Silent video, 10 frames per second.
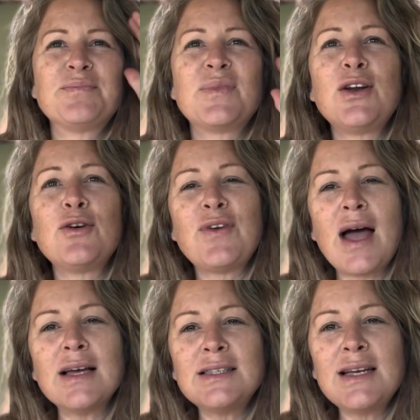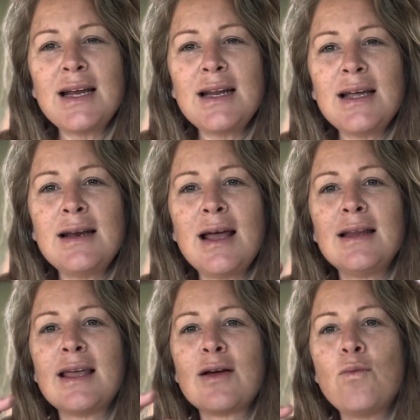are fascinated and
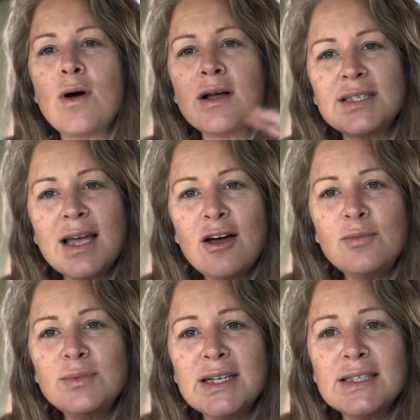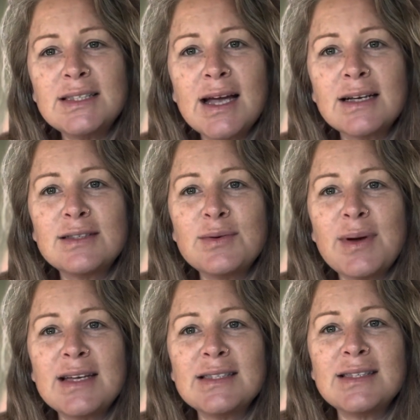like want to help dissect the
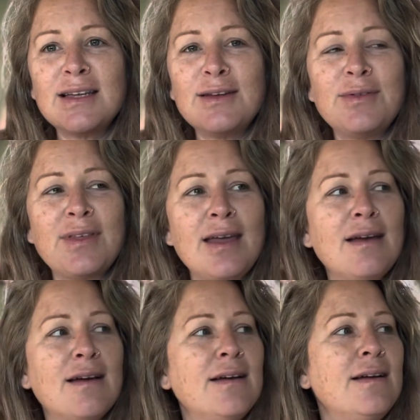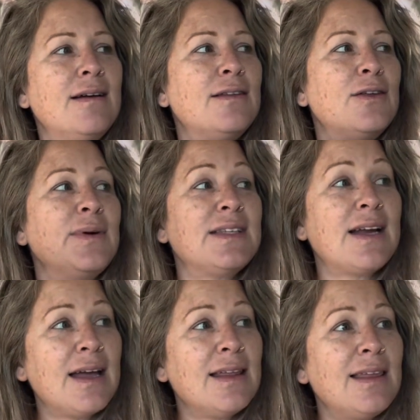ways that you think, the ways that
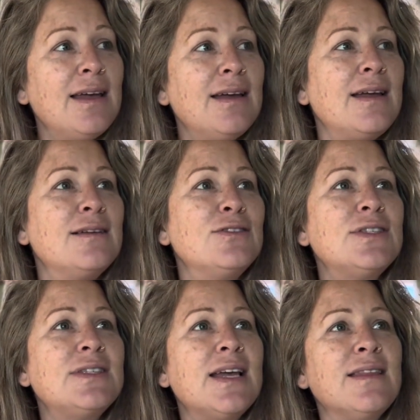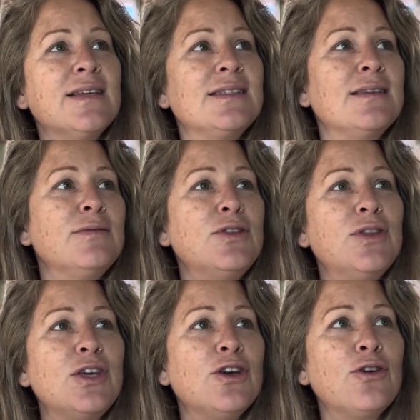I think, and just like the
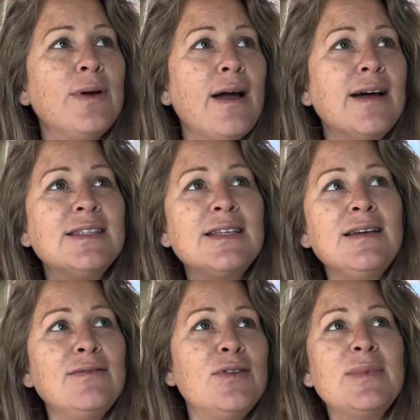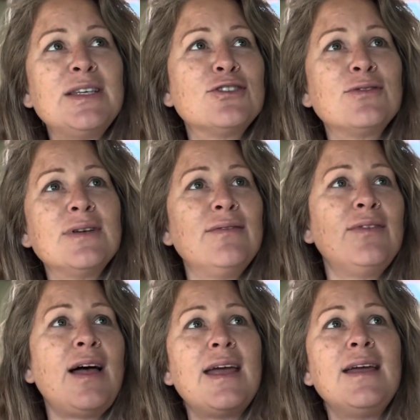curiosity of the mystery of
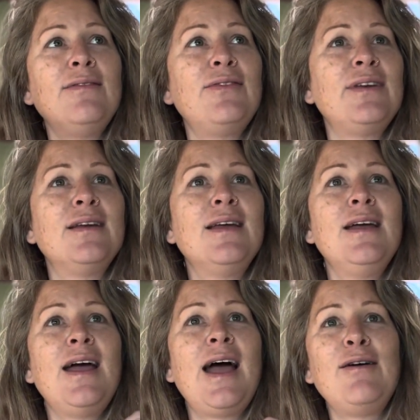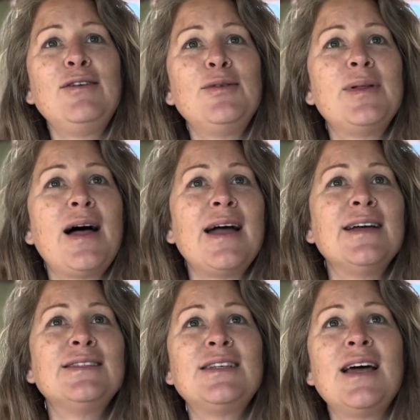life and how it
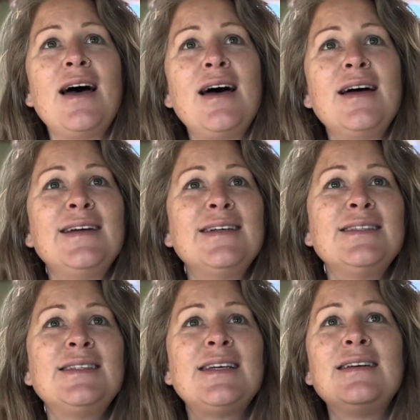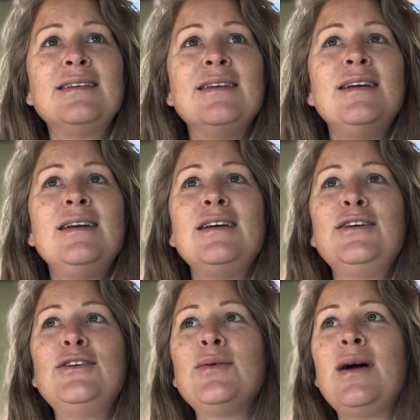applies to us. And
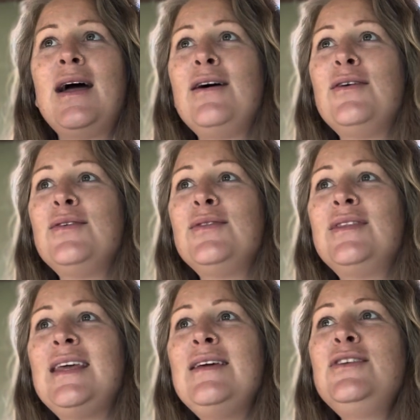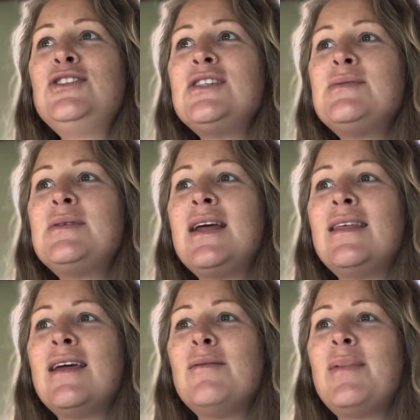you know, how even just when I
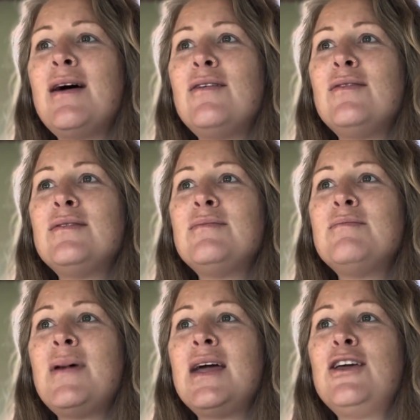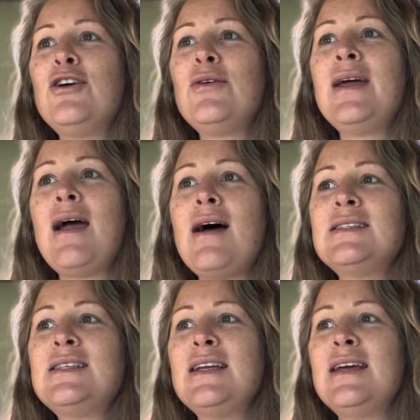think about my
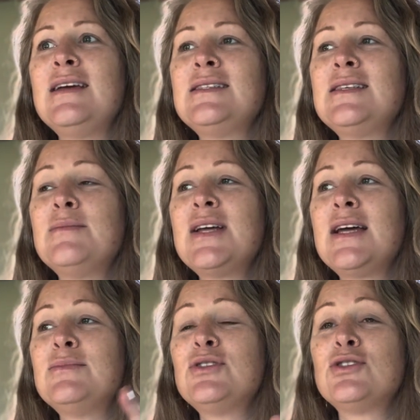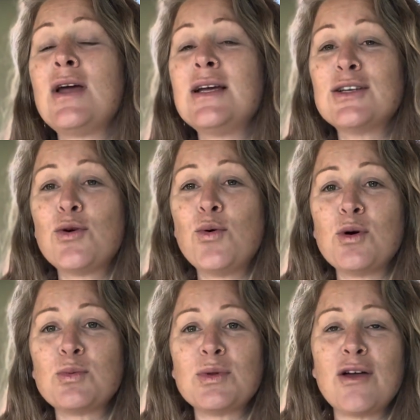curiosity sometimes strikes a
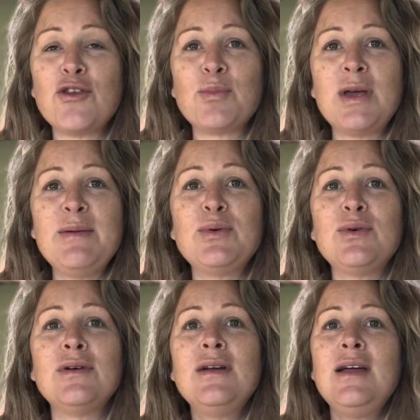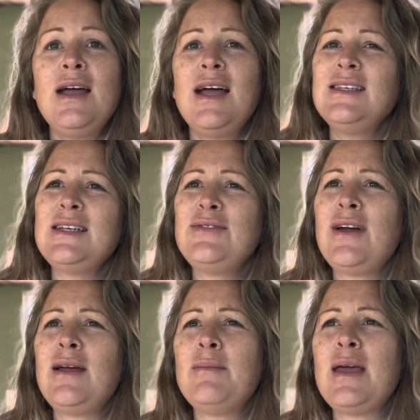chord with other people, as if
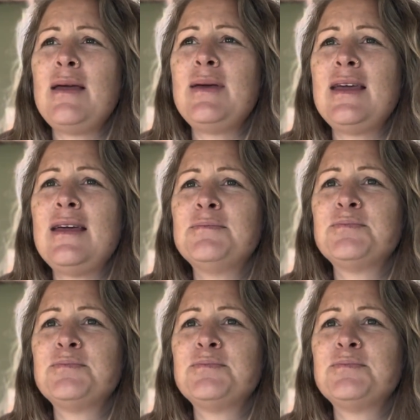I'm maybe